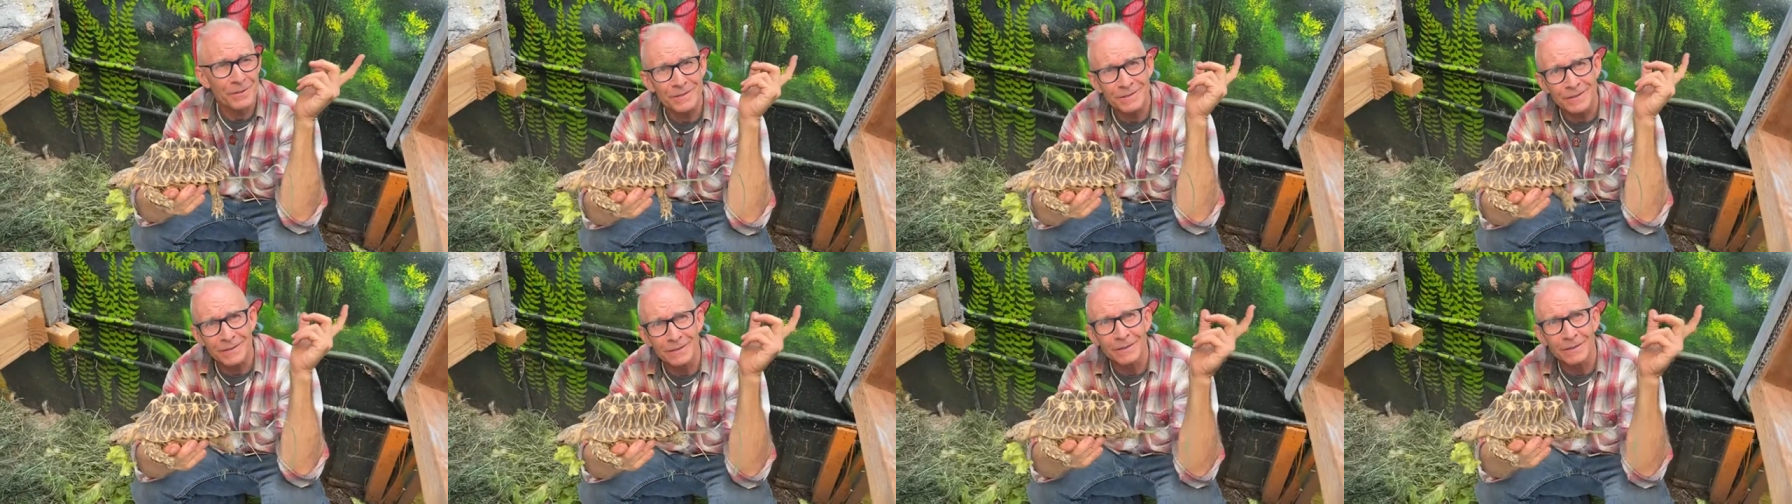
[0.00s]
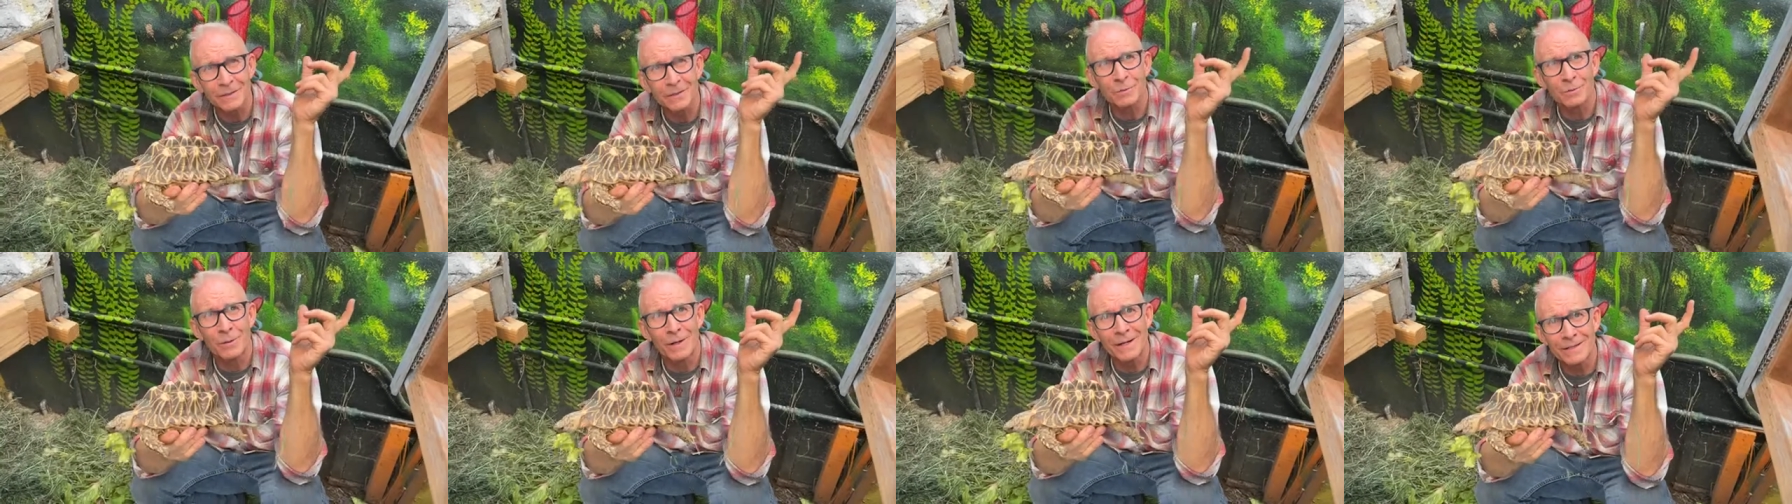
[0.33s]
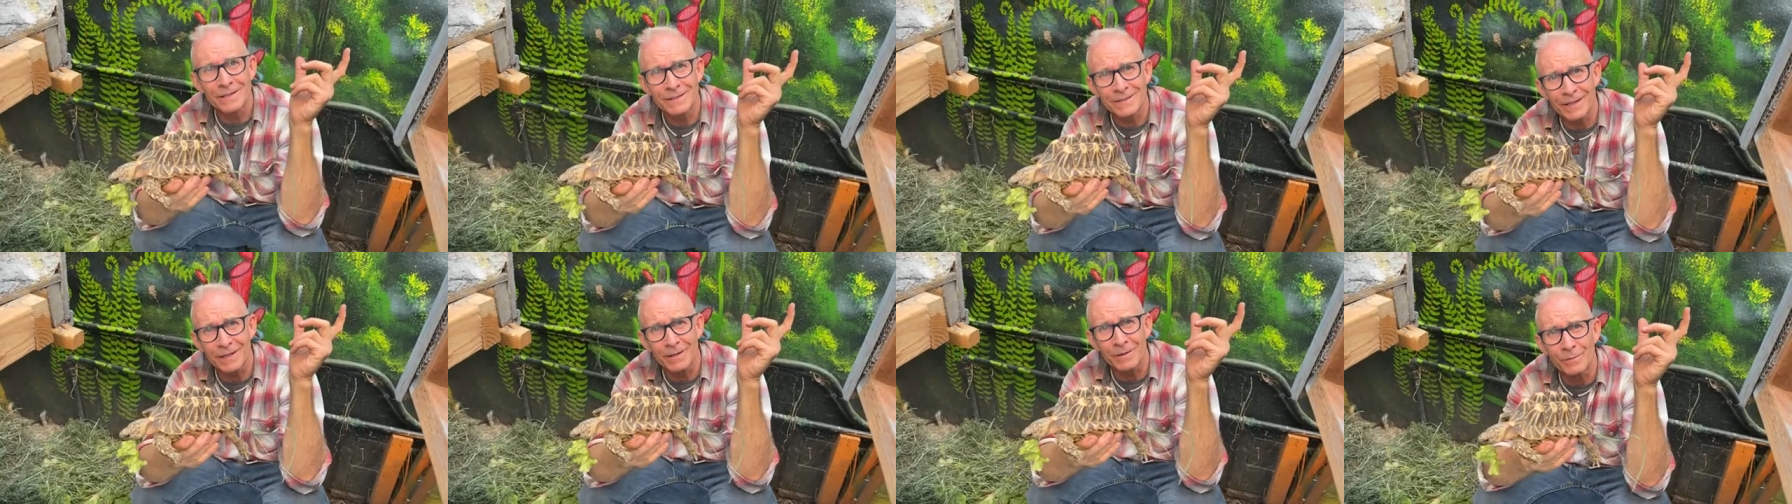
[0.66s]
the little ones
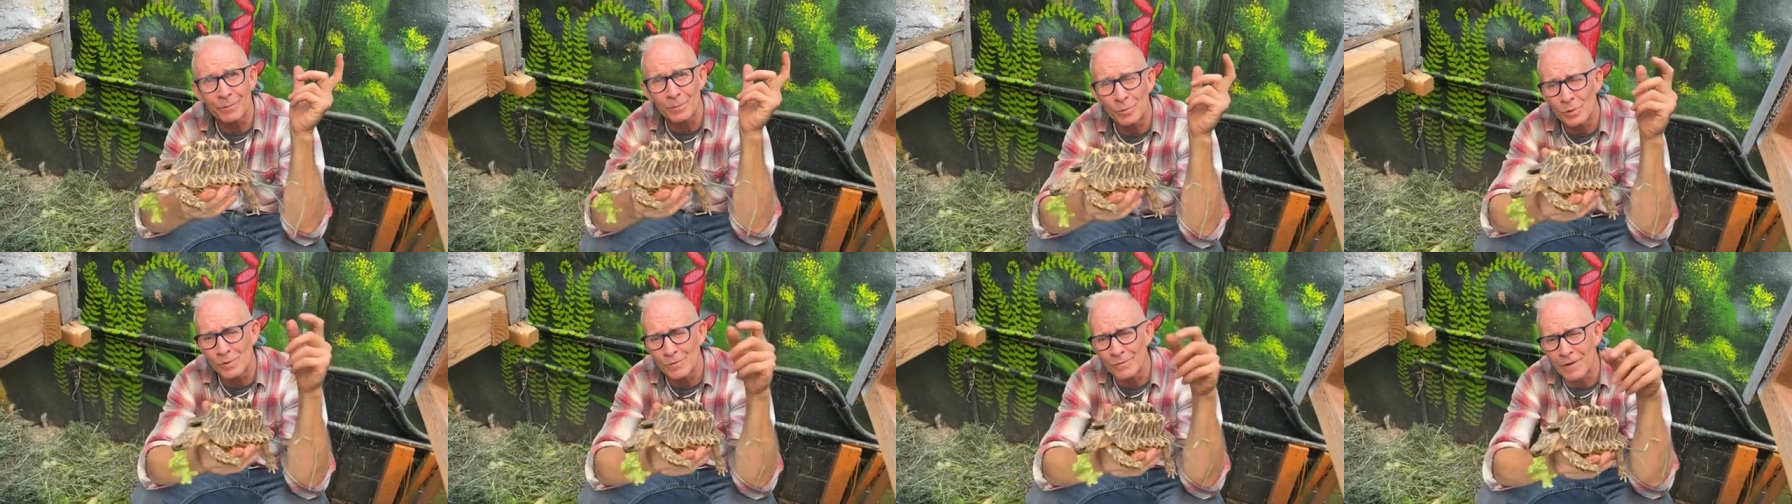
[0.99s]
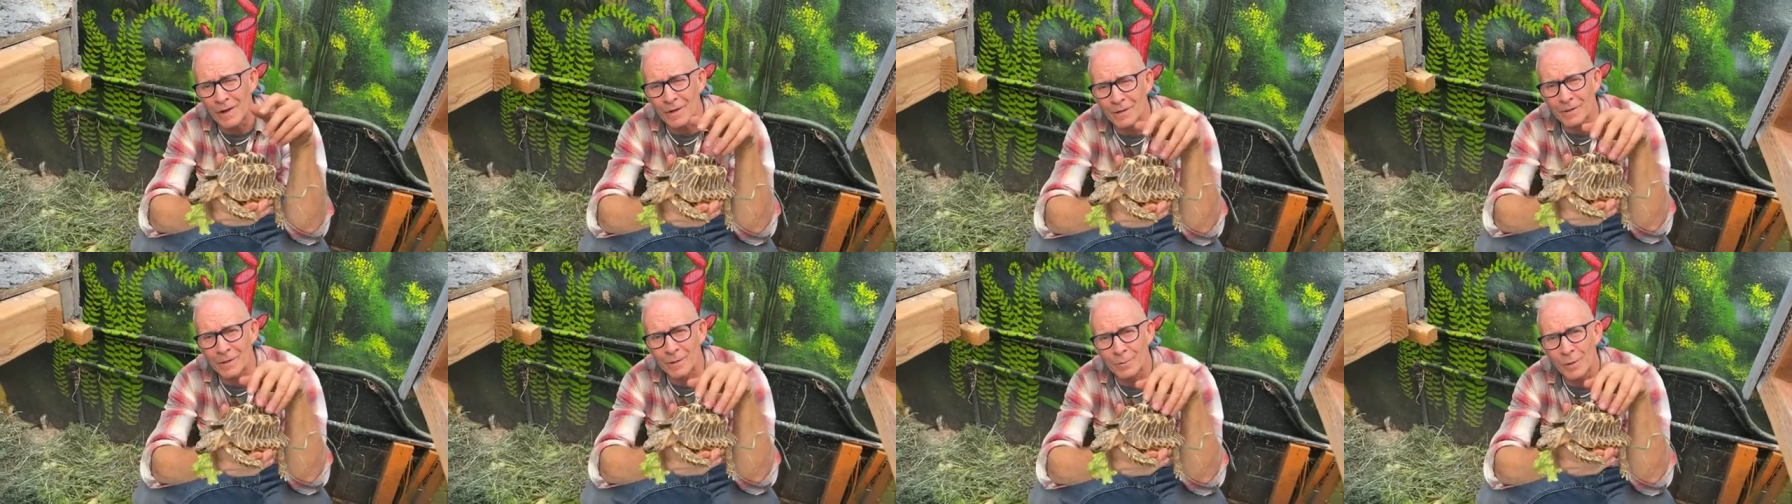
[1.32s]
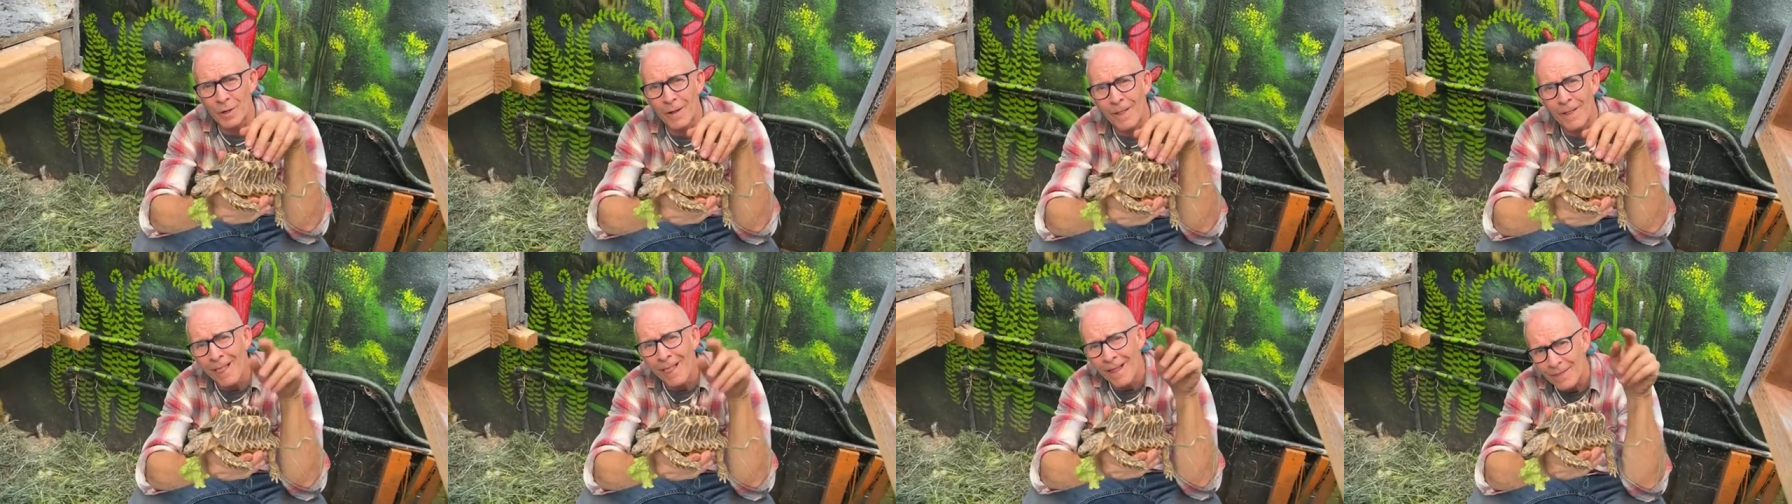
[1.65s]
that are more
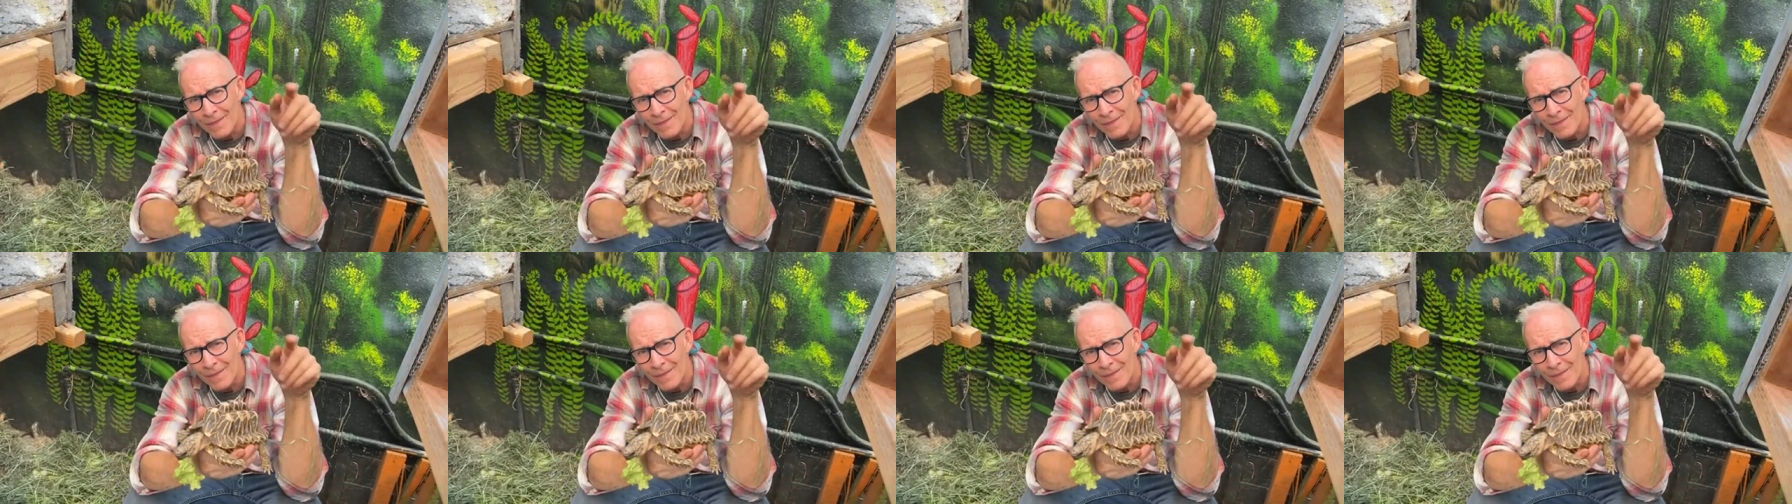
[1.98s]
vulnerable.